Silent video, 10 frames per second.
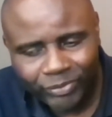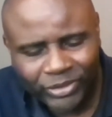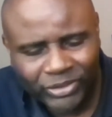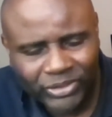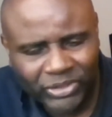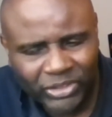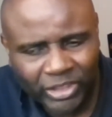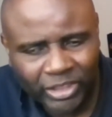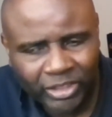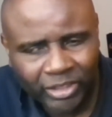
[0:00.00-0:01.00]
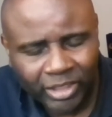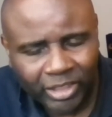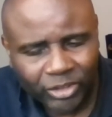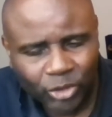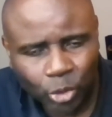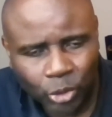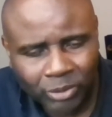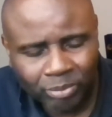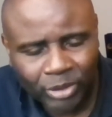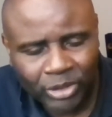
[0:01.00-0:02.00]
in seeing
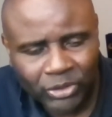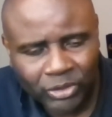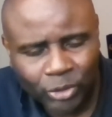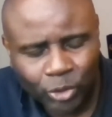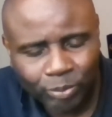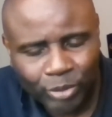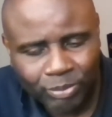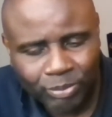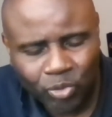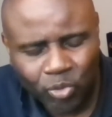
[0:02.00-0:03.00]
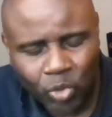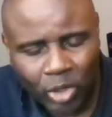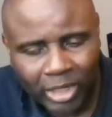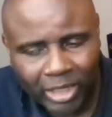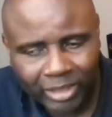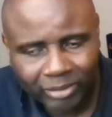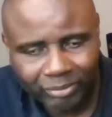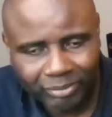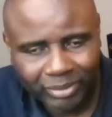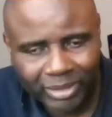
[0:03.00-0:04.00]
Torch minister to people who are
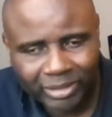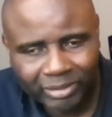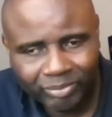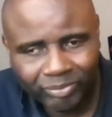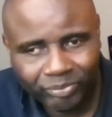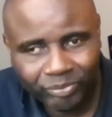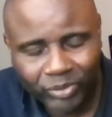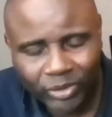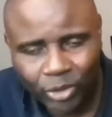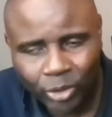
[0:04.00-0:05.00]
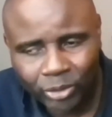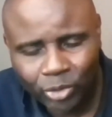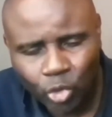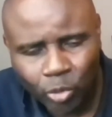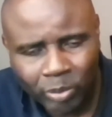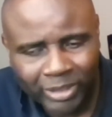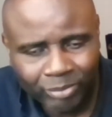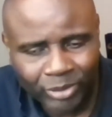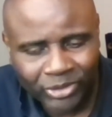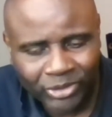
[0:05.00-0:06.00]
not normally
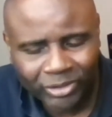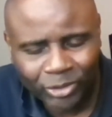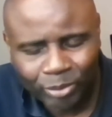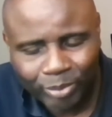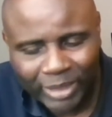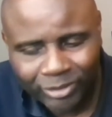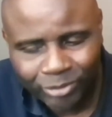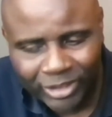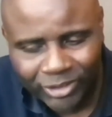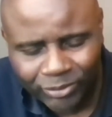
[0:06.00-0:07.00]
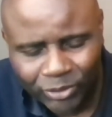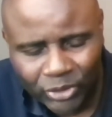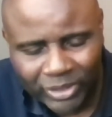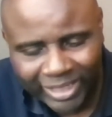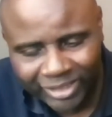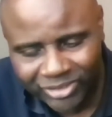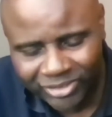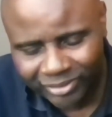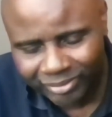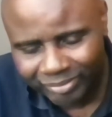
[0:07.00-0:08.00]
ministered to by the rest of society.